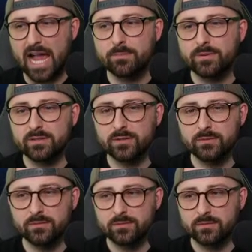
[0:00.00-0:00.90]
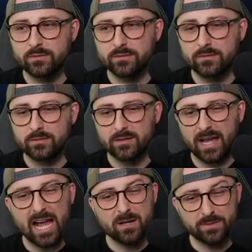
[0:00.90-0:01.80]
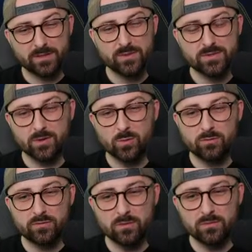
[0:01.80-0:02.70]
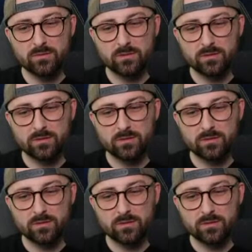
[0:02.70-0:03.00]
Agbadou? Agbadou's not awful.